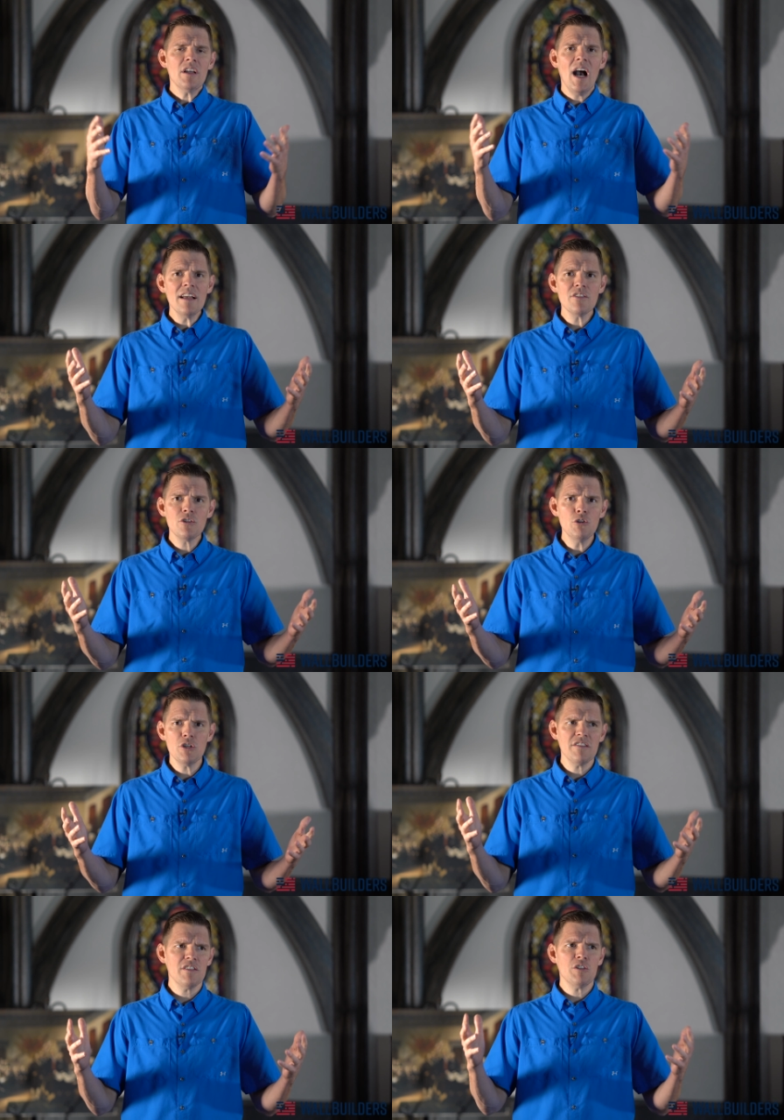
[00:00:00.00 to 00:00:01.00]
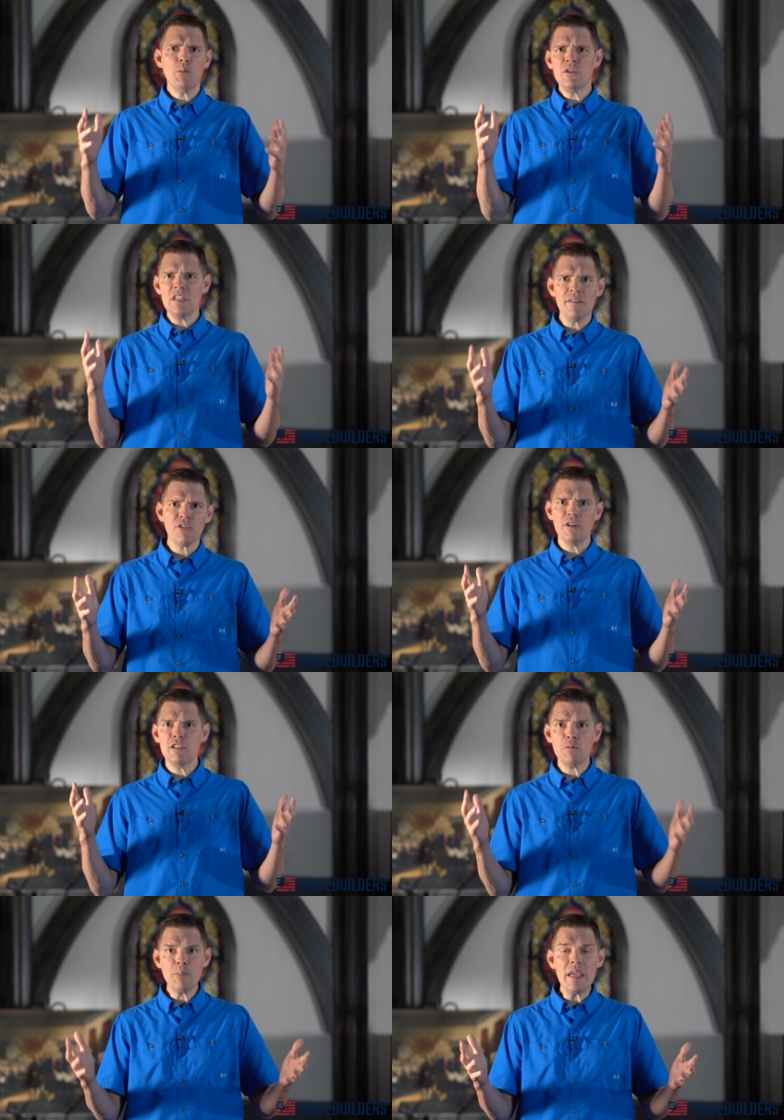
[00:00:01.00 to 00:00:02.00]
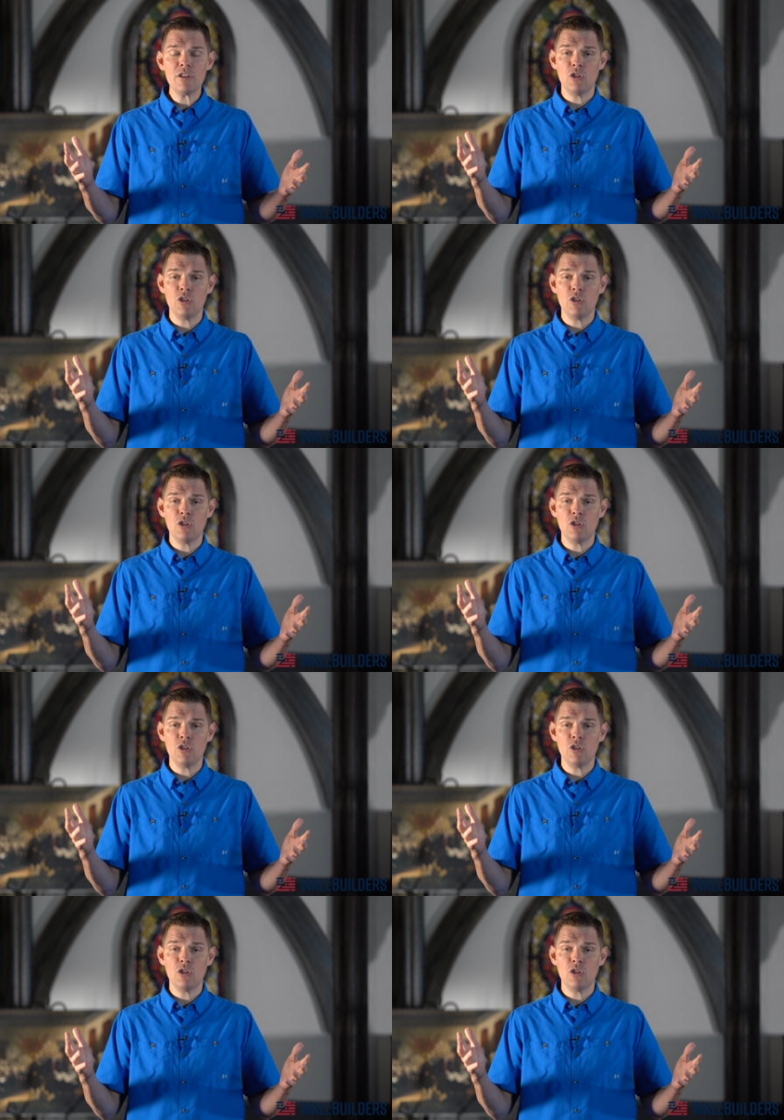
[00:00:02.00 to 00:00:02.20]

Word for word: the Constitution doesn't specifically speak